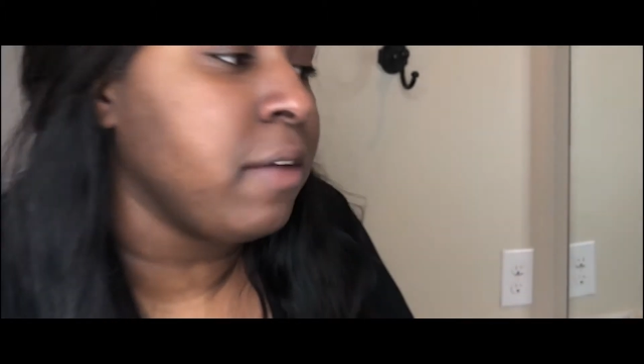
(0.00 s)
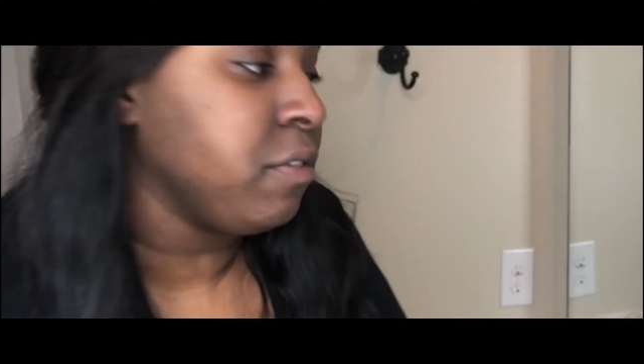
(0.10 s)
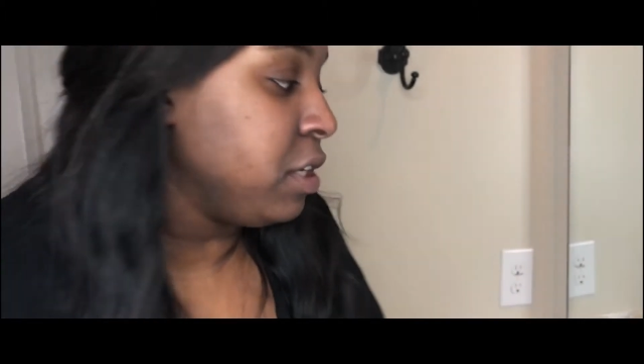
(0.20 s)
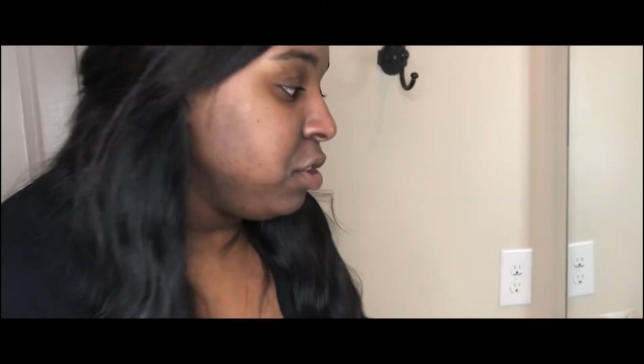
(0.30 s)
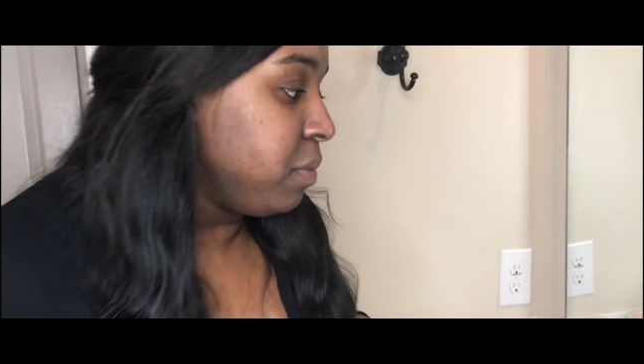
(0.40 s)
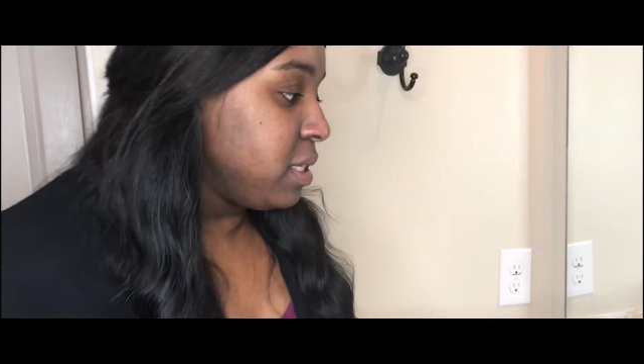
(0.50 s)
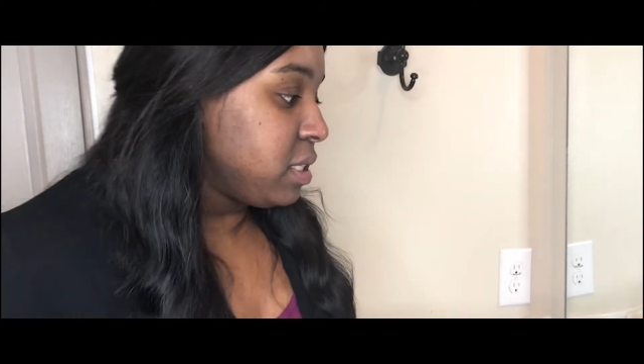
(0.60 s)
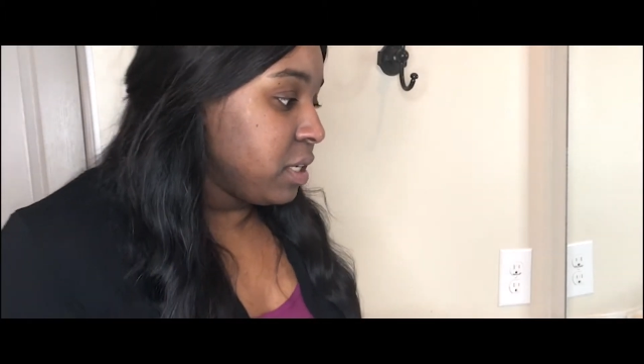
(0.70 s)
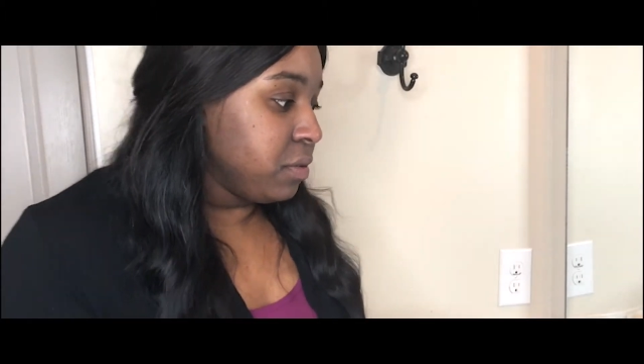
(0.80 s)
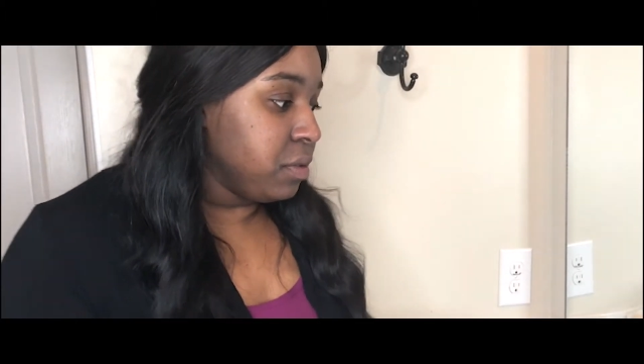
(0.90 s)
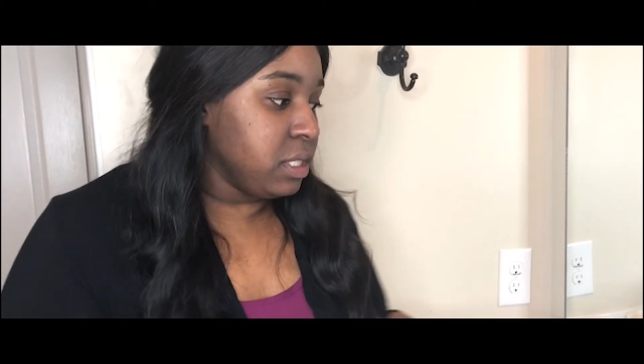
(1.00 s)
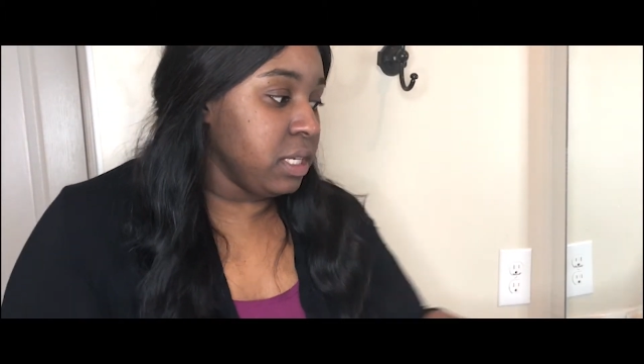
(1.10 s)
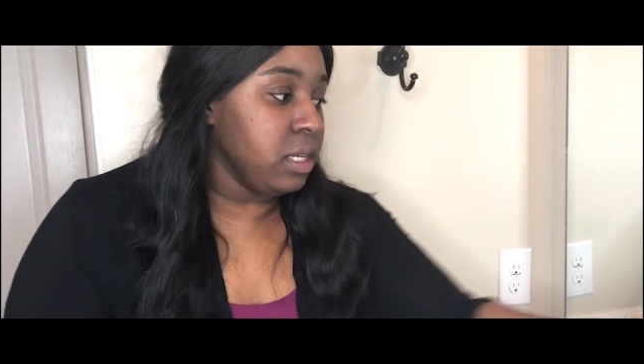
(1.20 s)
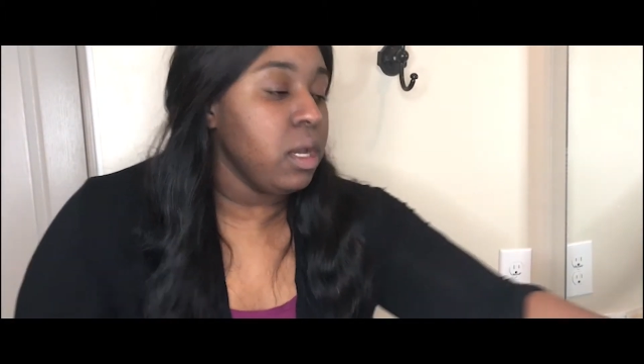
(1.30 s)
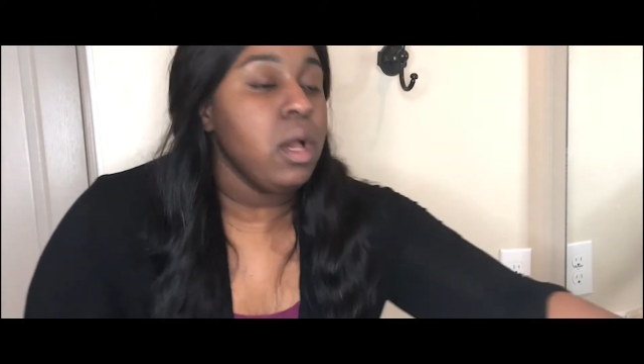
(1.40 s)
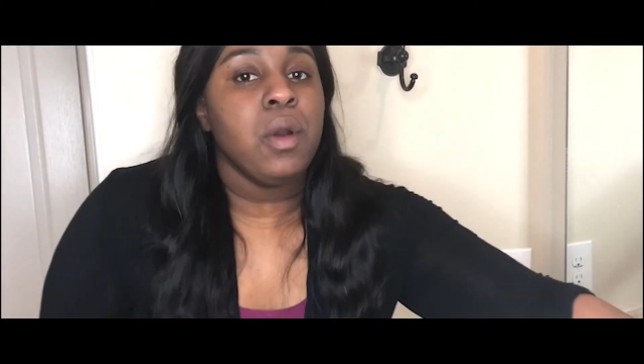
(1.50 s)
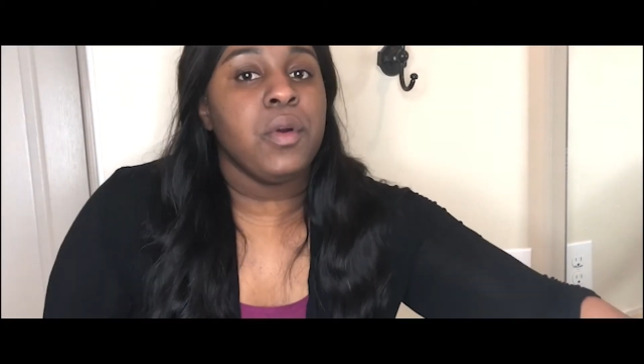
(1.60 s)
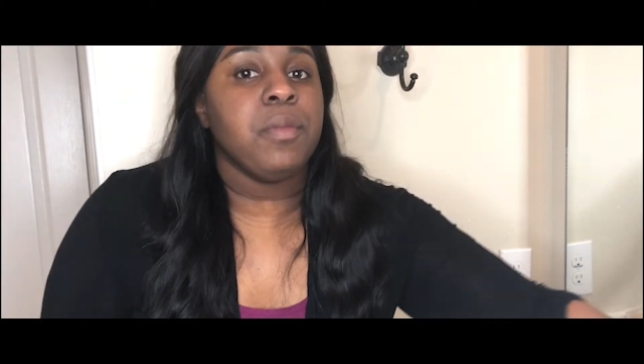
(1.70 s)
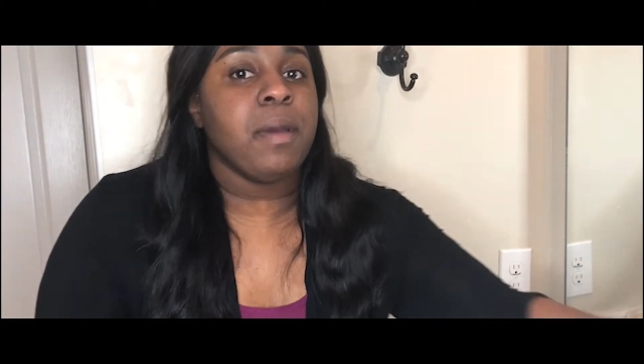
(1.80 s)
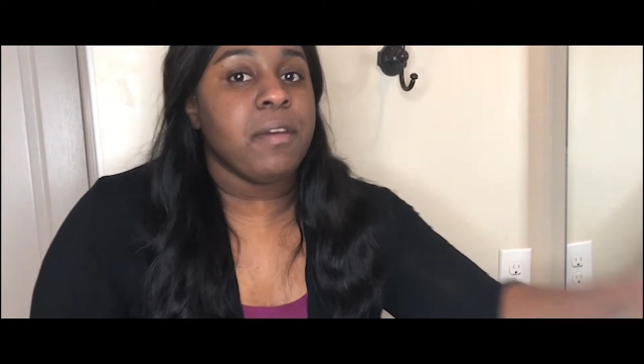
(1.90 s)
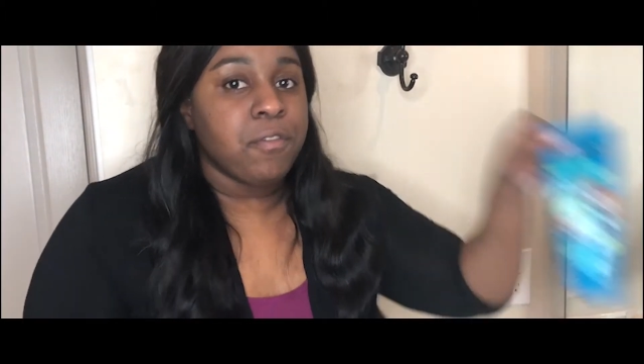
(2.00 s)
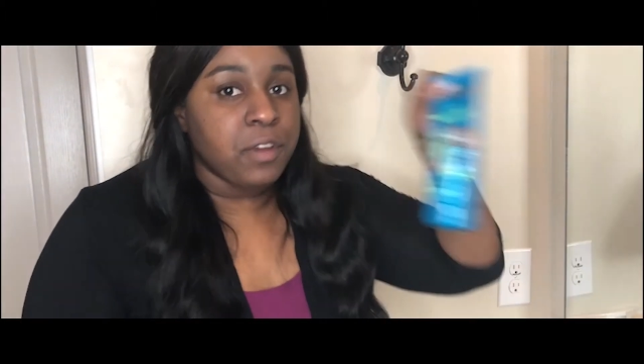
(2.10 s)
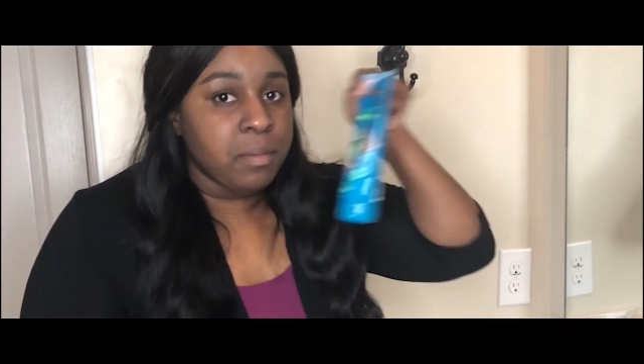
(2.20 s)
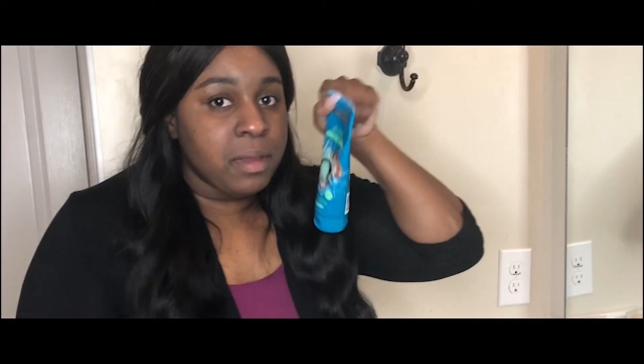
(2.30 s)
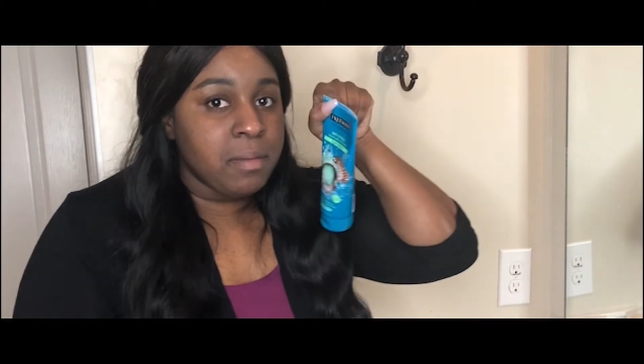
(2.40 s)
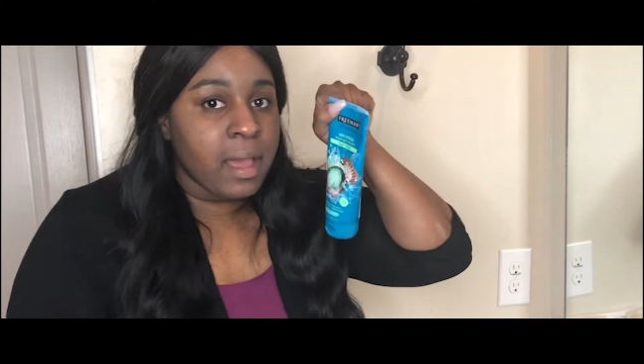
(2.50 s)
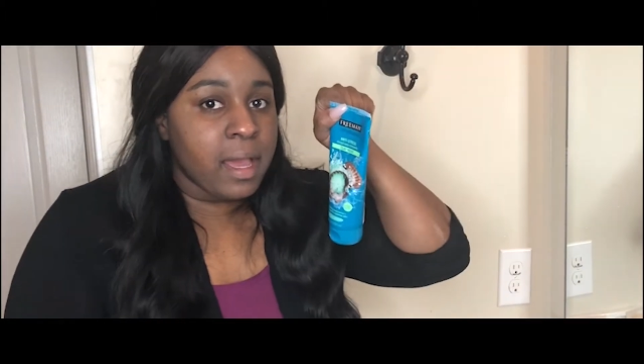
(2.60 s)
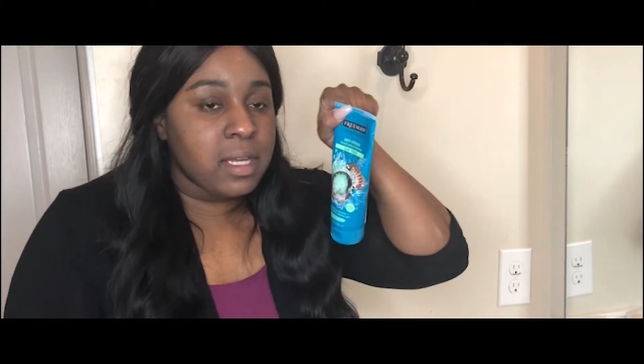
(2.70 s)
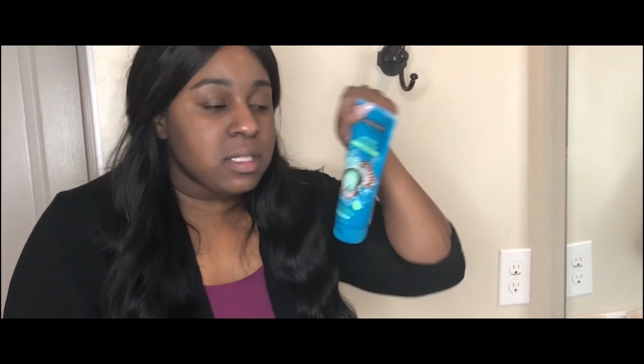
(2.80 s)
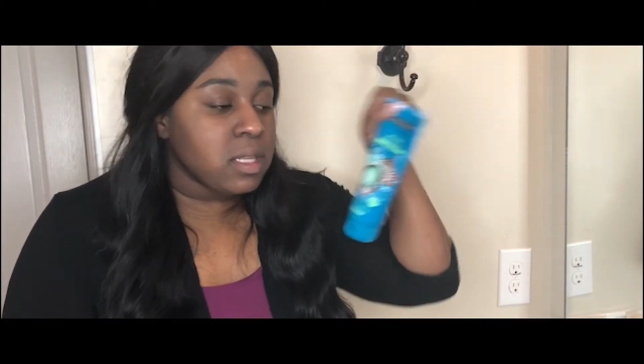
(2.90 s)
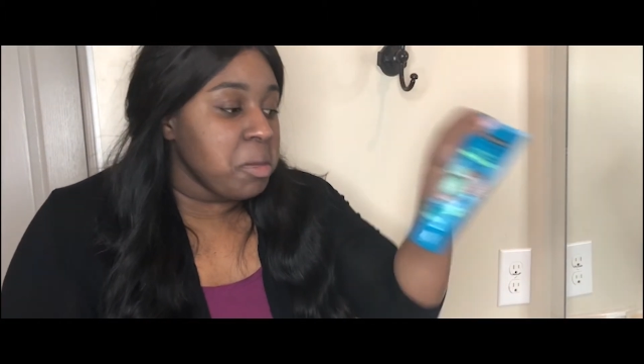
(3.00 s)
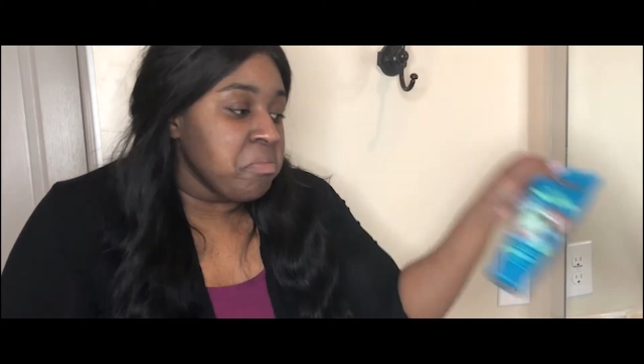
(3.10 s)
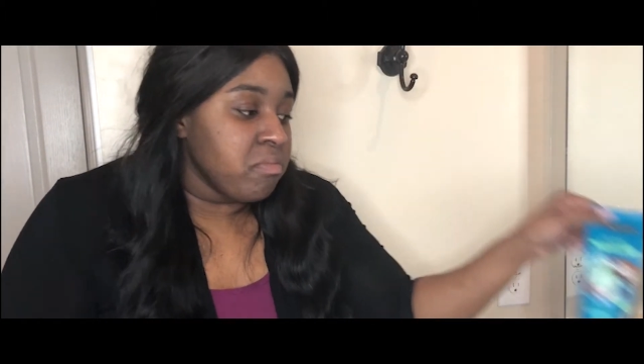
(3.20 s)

after I do my skin routine with my Freeman mask,